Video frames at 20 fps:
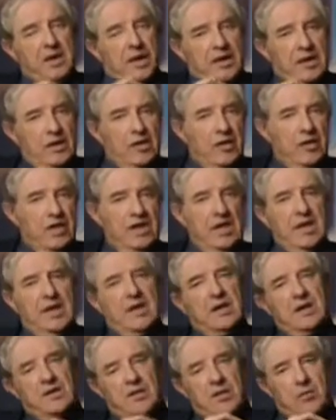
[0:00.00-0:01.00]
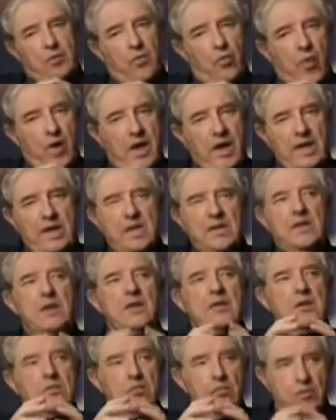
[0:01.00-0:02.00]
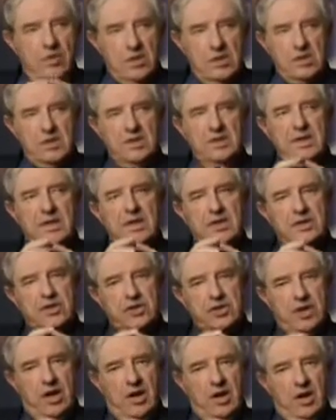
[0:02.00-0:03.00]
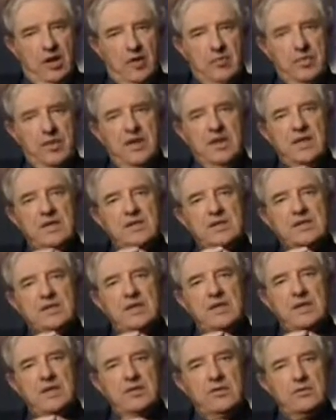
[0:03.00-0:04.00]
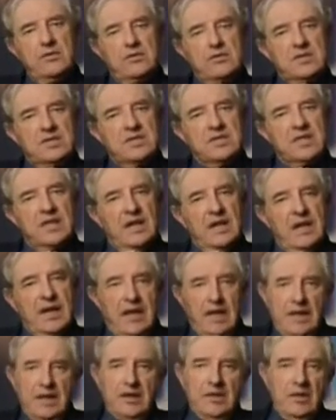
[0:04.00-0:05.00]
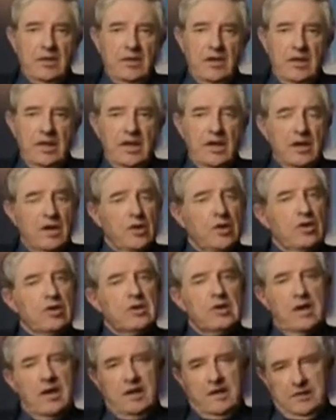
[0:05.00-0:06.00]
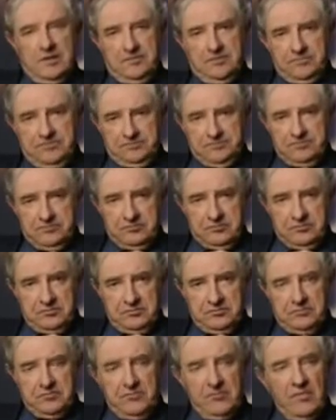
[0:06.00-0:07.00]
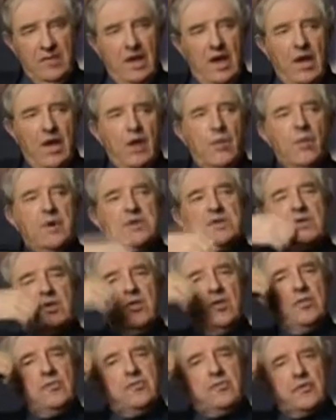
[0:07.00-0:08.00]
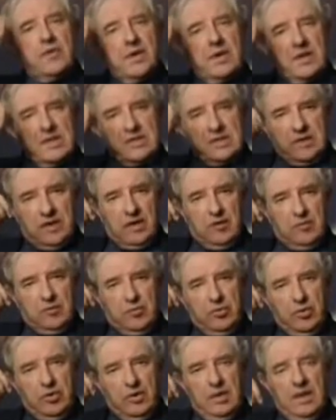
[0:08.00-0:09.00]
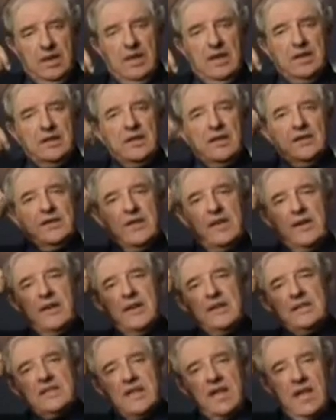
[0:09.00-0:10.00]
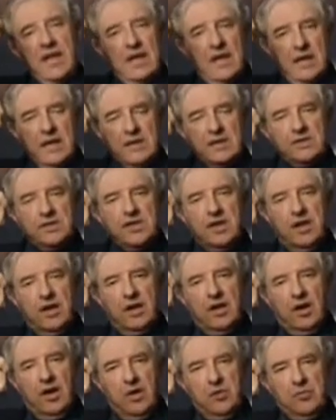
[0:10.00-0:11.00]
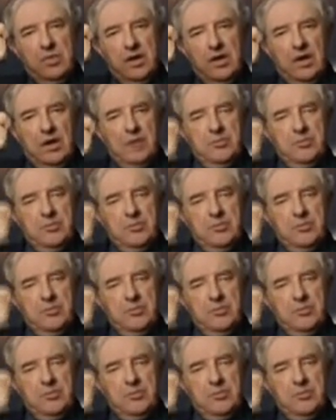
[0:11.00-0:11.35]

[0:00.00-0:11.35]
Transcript: by looking at the way that the word hijab is used in the Quran. We're told, for example, that there is a hijab